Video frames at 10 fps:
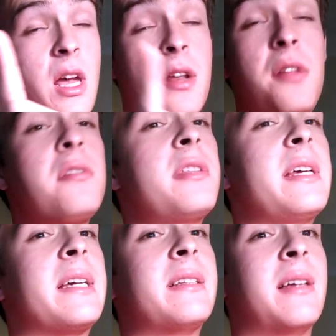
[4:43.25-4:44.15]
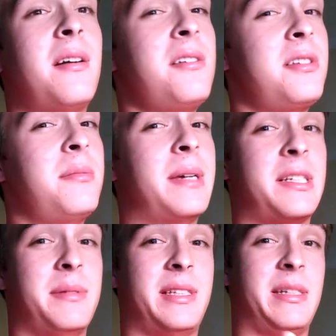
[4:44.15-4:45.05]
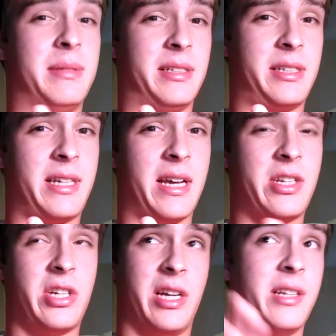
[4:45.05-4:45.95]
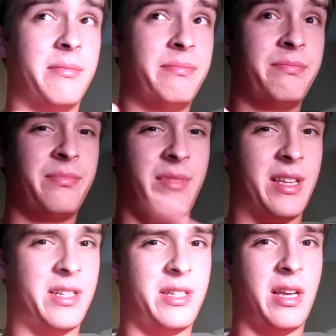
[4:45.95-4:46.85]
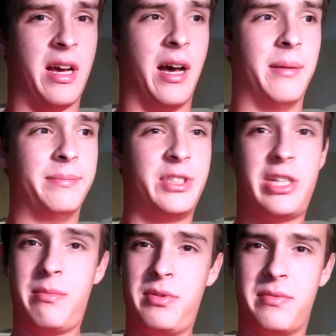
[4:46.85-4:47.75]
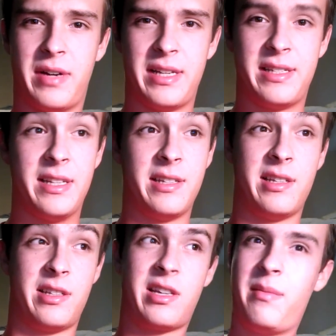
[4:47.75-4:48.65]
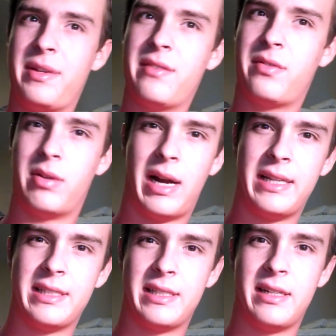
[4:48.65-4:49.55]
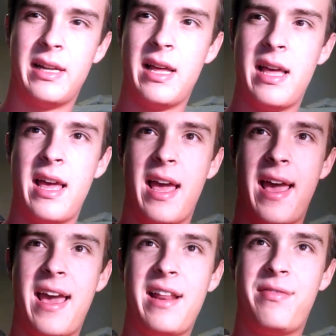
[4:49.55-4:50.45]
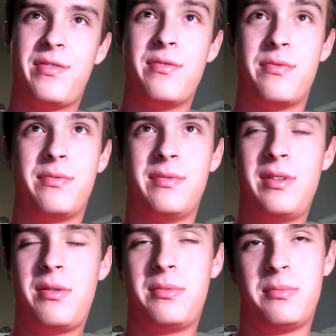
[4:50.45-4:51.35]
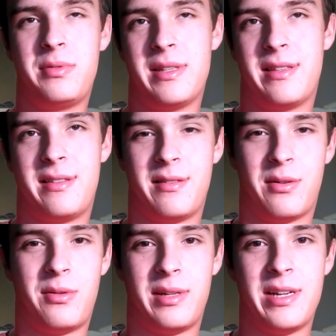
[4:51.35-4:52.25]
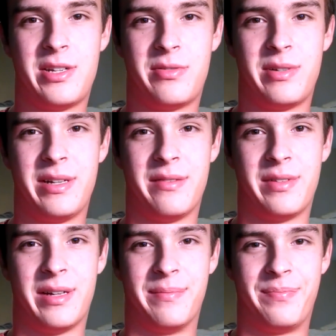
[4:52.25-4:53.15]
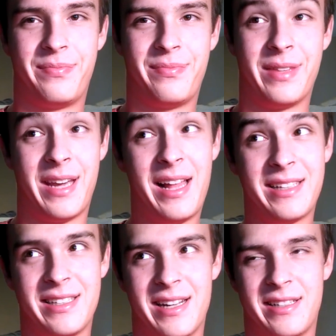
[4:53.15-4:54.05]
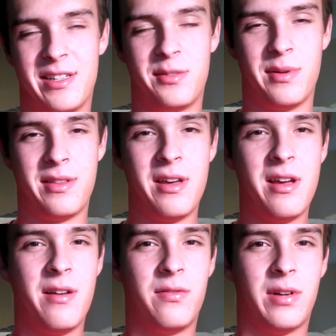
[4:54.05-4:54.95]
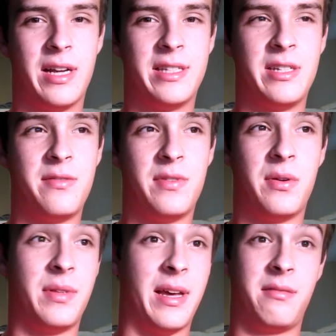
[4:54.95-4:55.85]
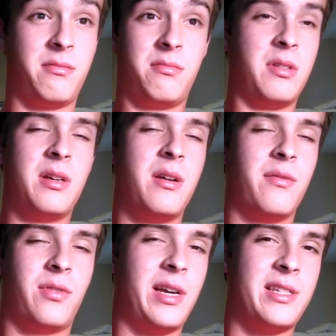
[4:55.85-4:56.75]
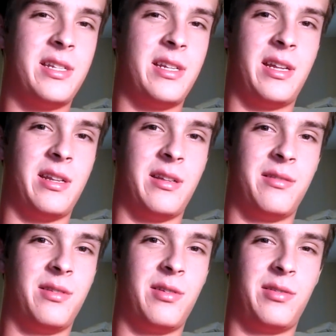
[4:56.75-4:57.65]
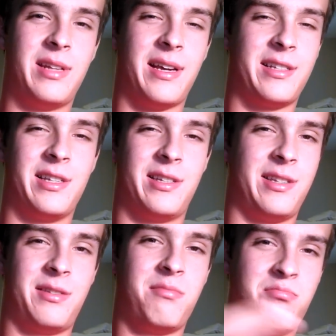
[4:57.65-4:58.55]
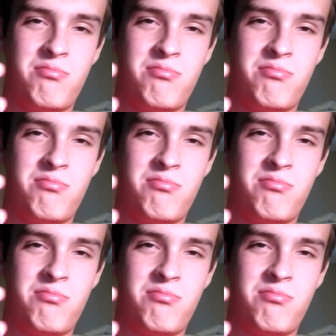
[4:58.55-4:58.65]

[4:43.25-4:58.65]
Another thing that also makes me seem a little sketch on this Shamu device is it's coming to Verizon. And if you've known with the whole history of the Galaxy Nexus with Verizon, you've known that Verizon and the Nexus,